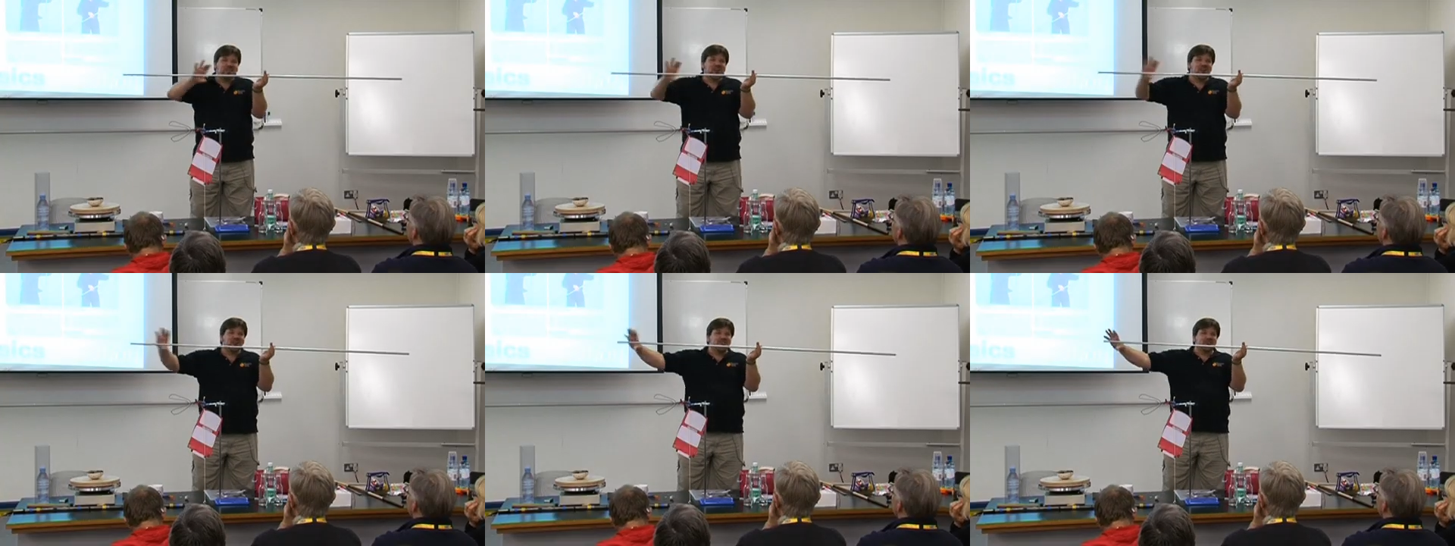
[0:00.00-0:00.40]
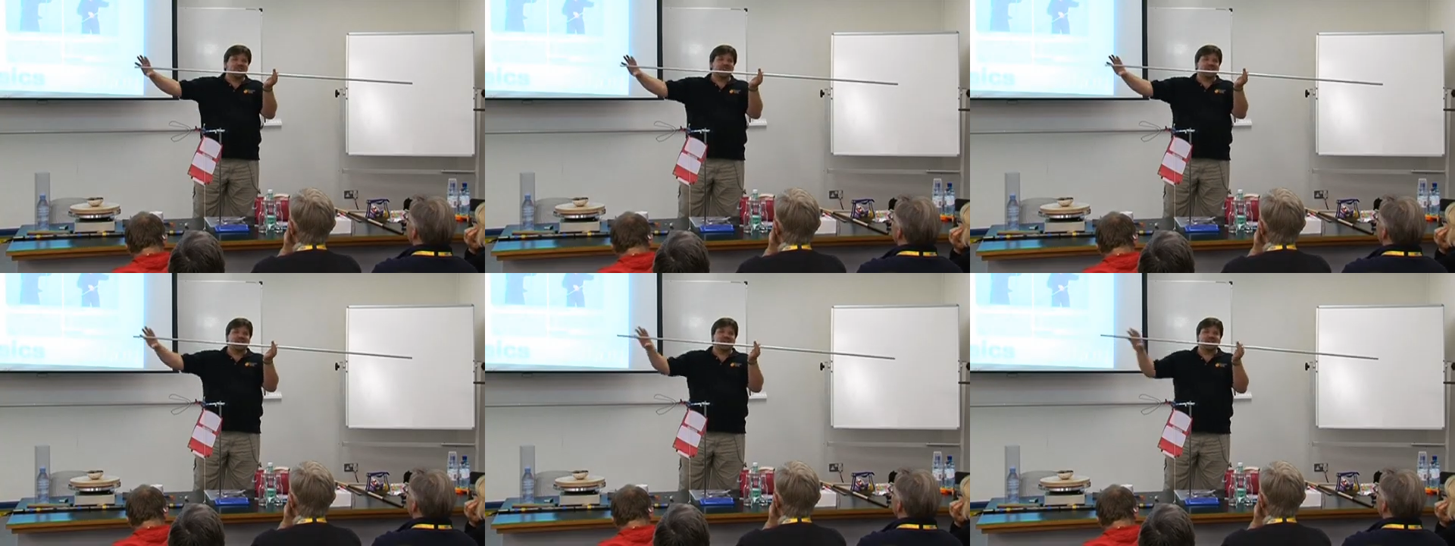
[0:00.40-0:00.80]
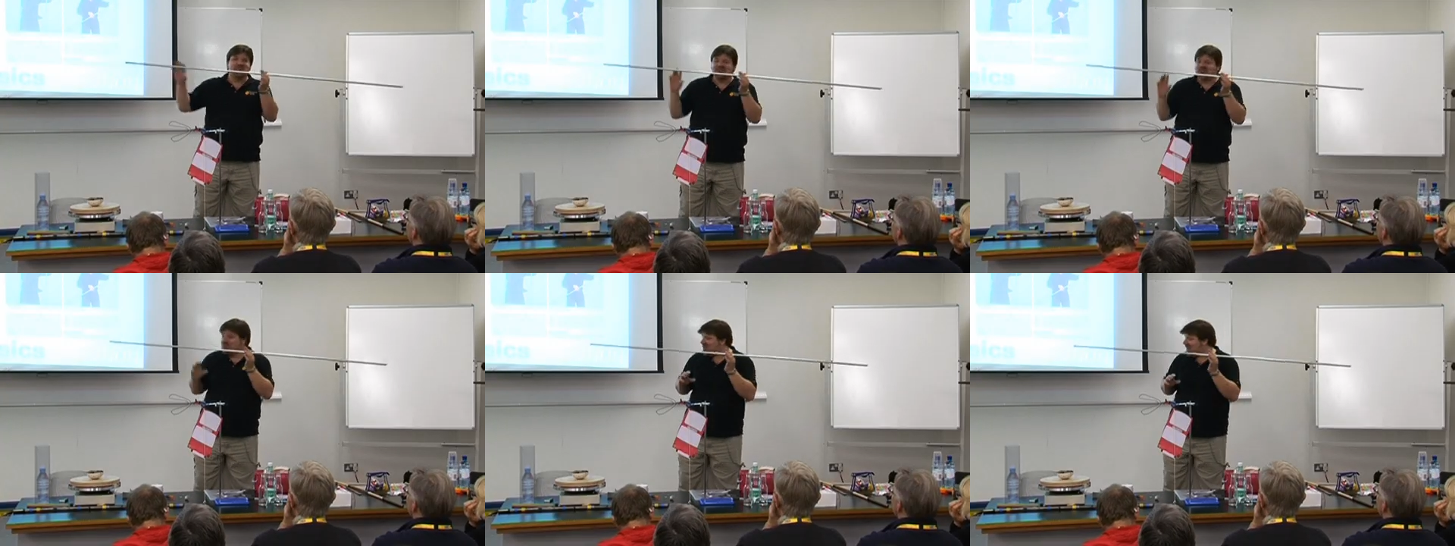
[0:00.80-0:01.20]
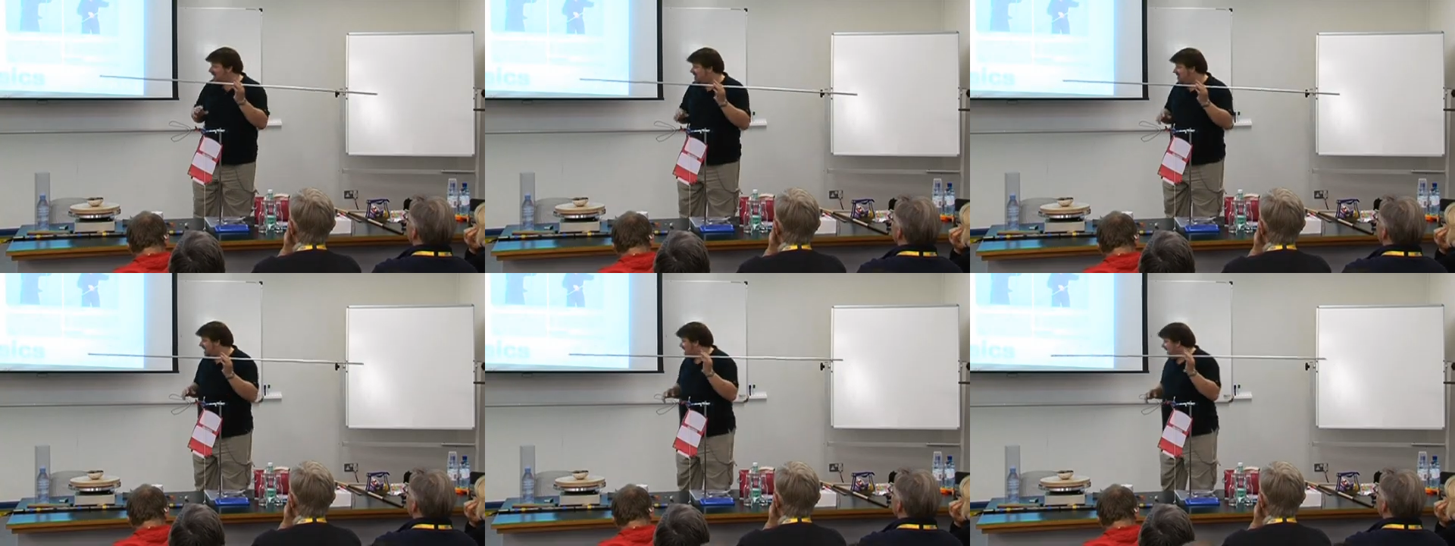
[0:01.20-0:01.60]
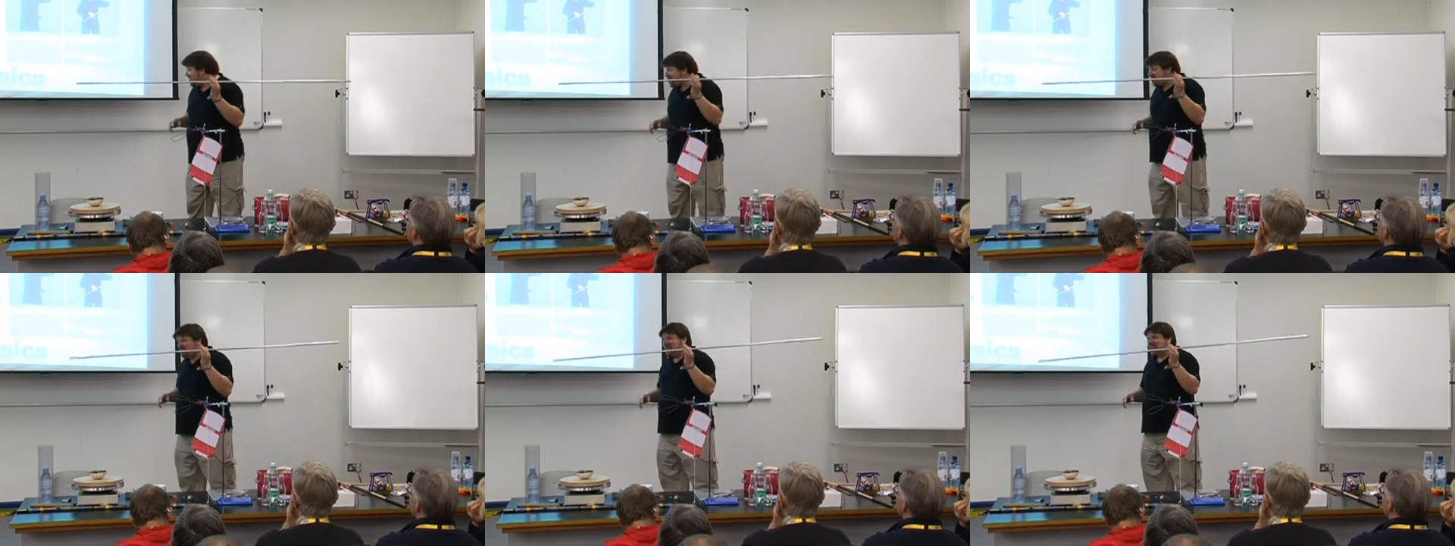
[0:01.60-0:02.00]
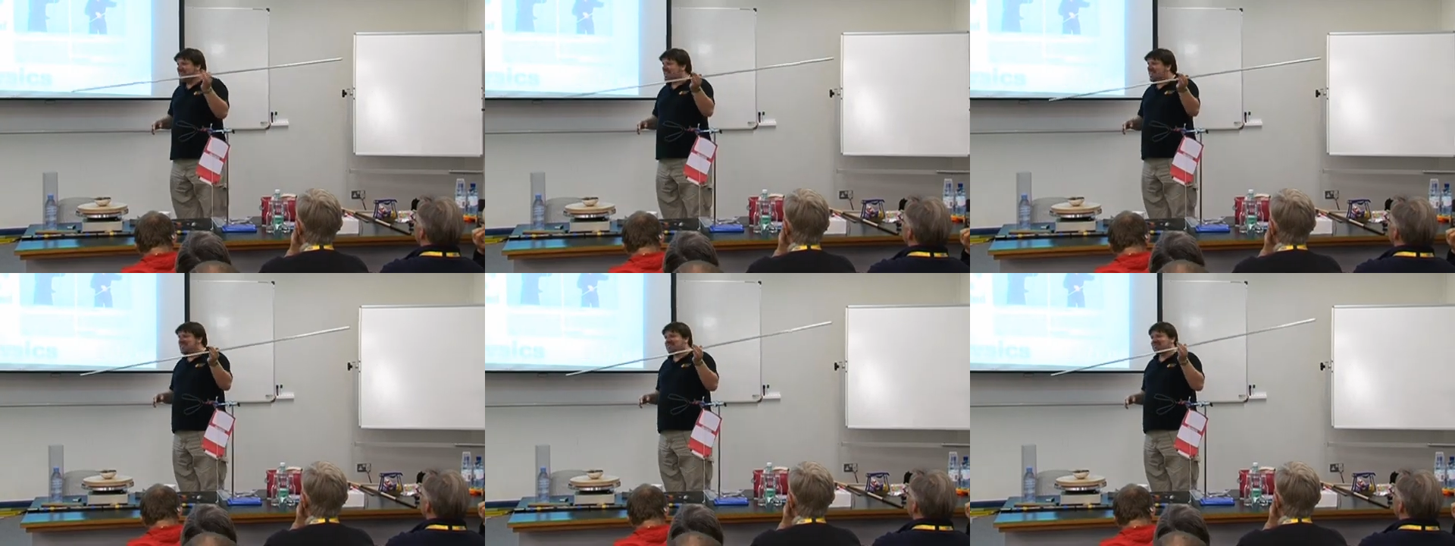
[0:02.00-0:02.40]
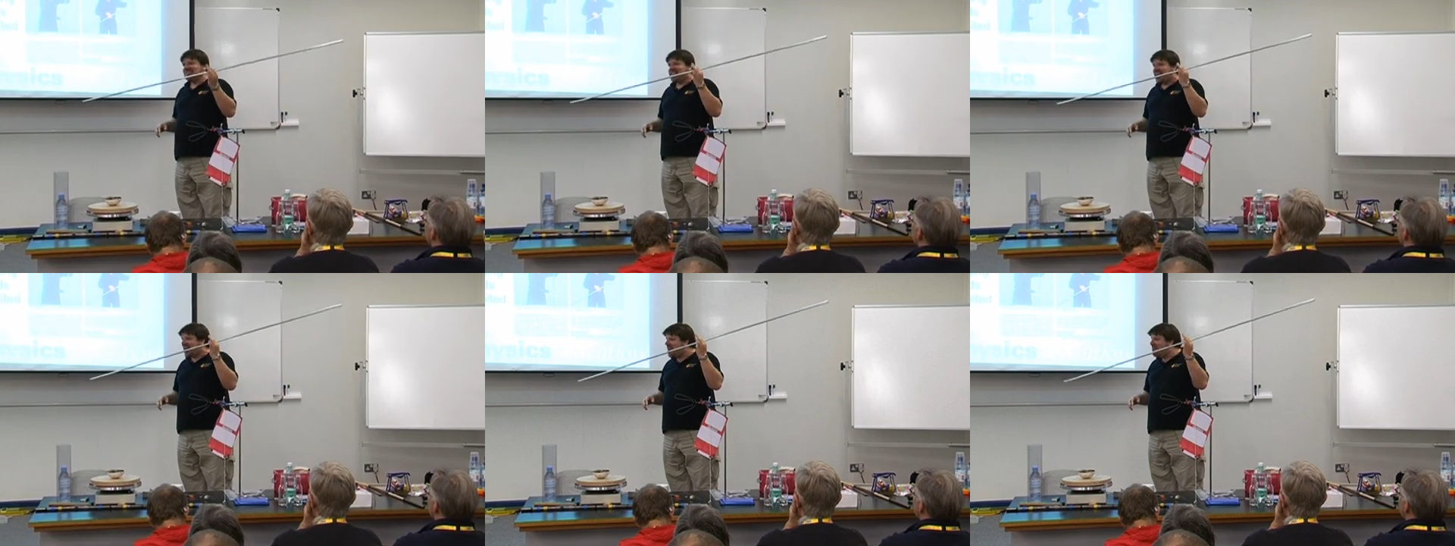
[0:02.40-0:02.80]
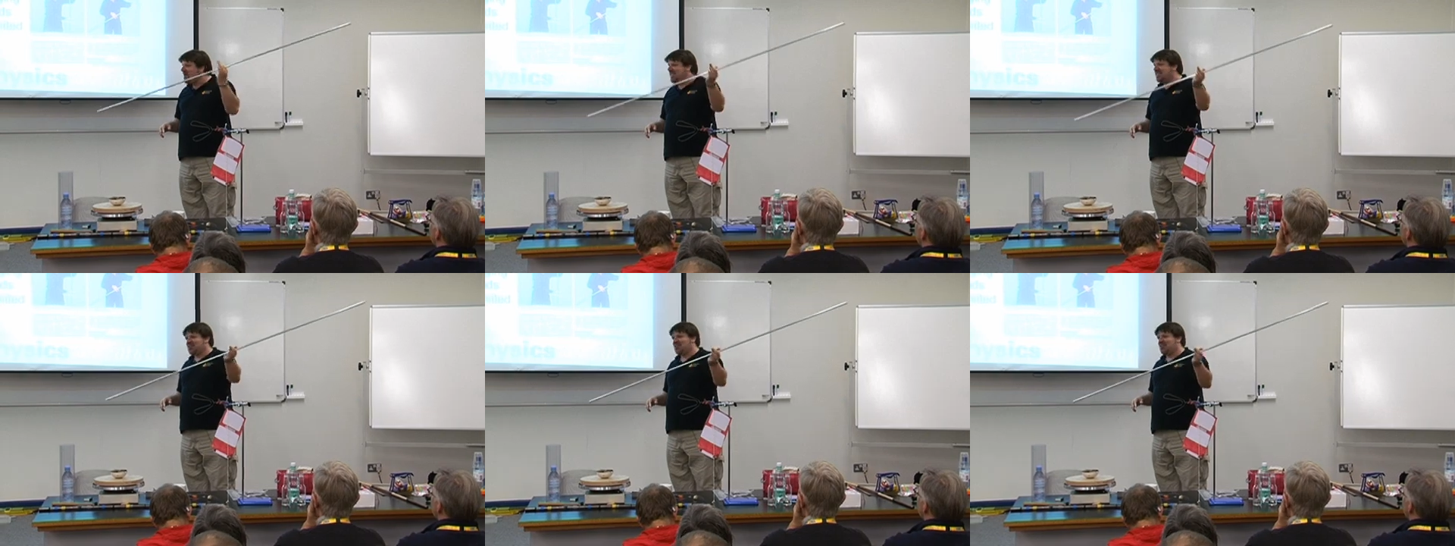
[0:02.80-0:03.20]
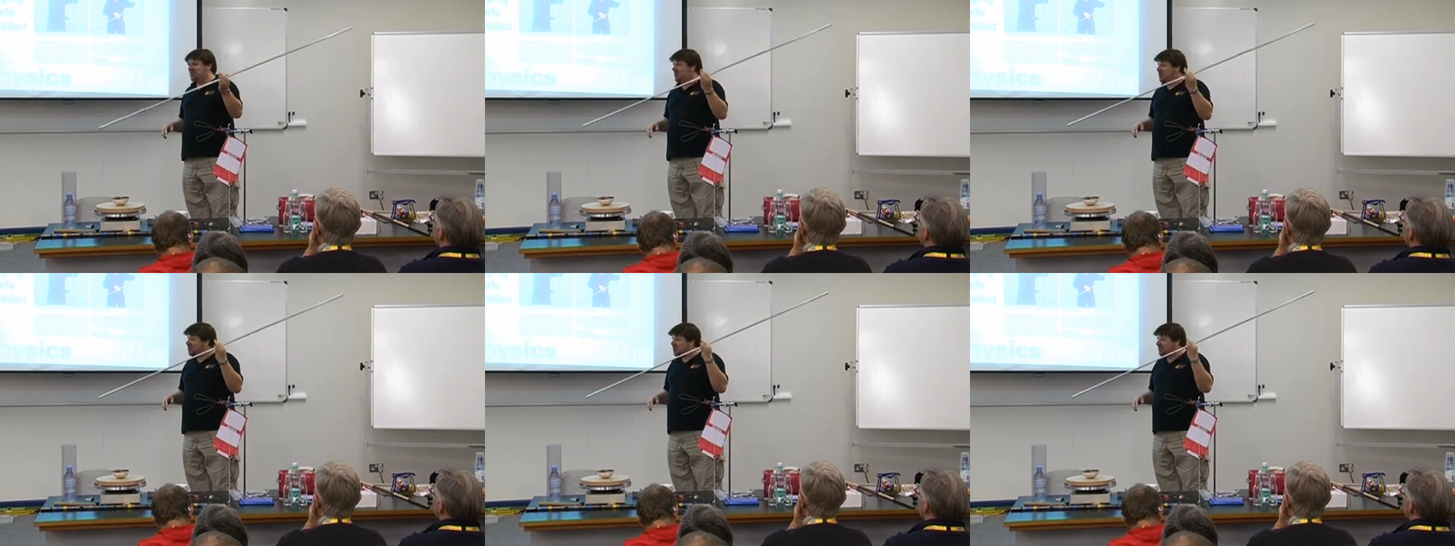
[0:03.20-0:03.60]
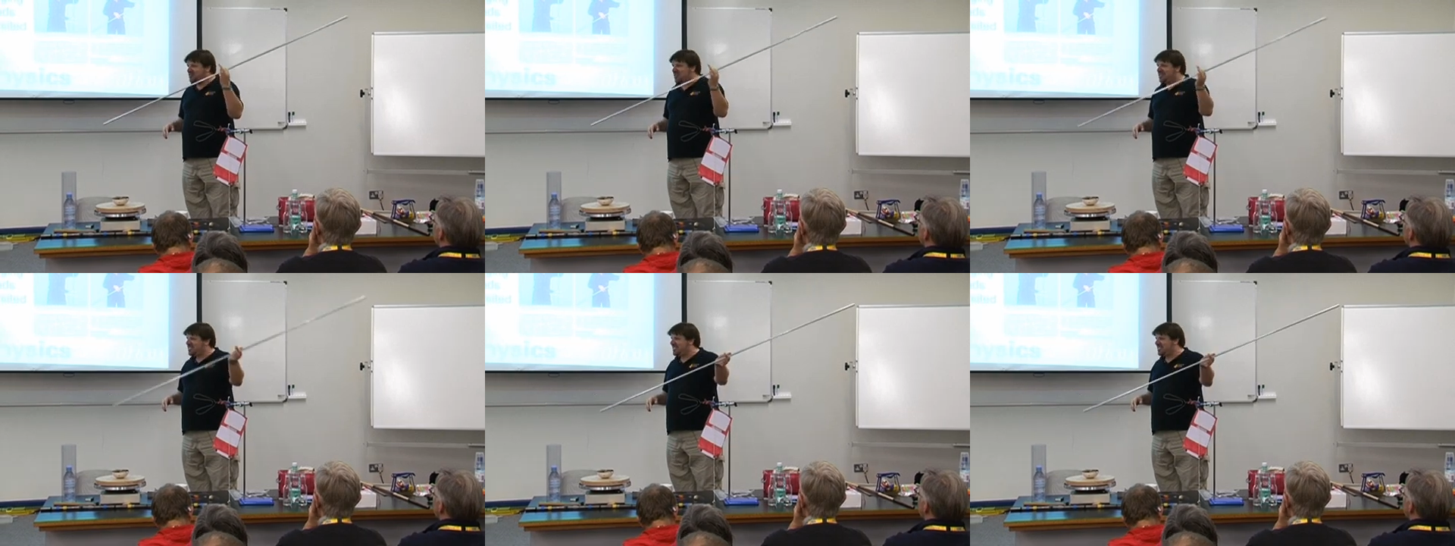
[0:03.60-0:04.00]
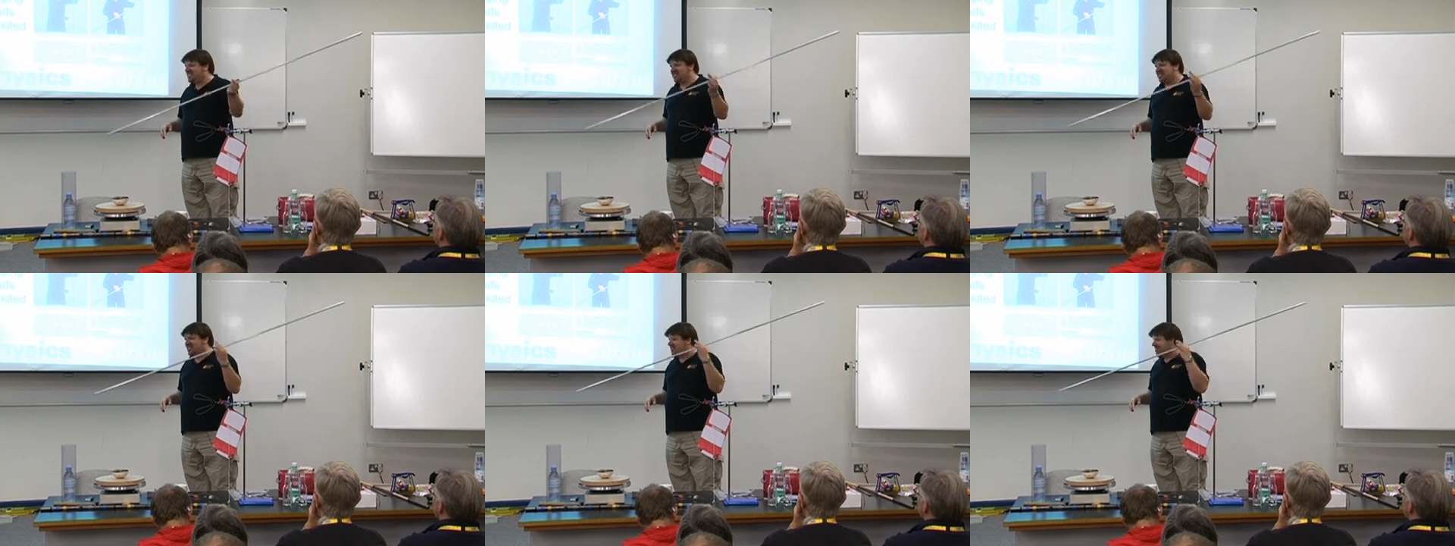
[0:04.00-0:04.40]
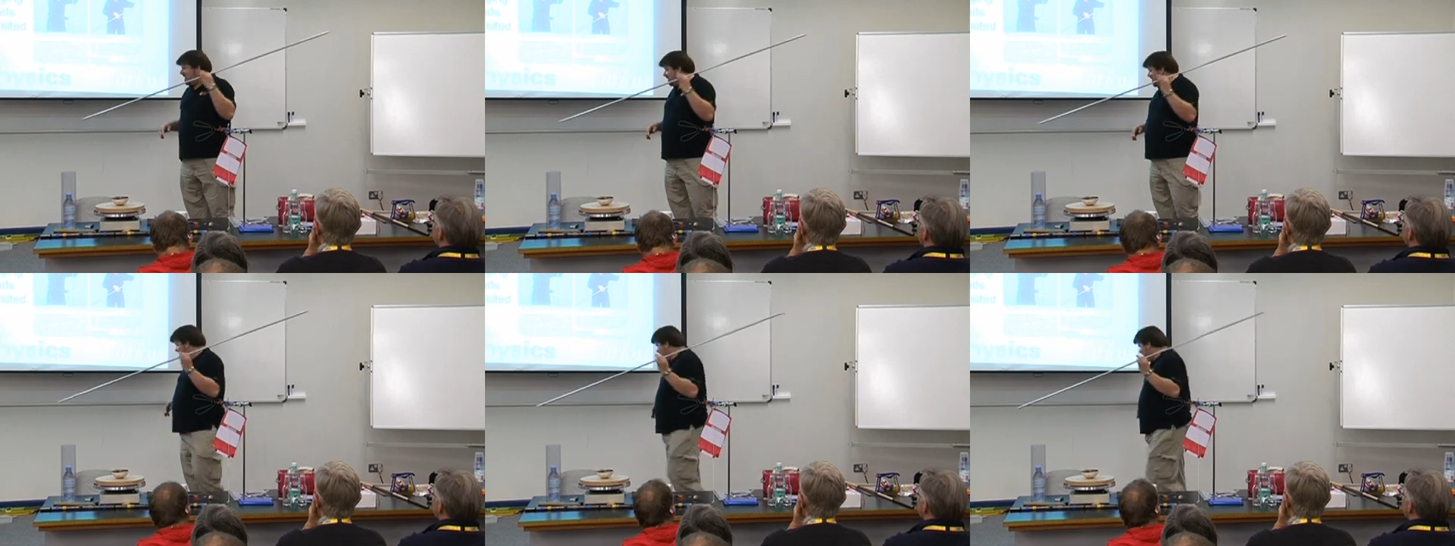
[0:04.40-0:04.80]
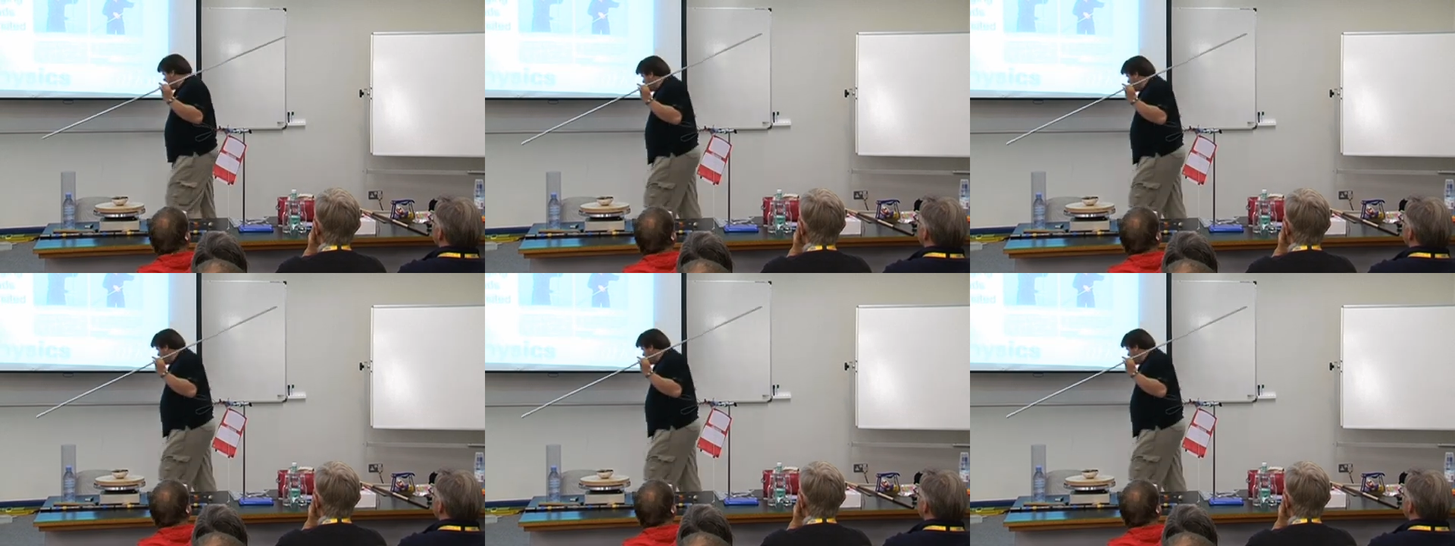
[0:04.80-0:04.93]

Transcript: [unreadable: no face in view]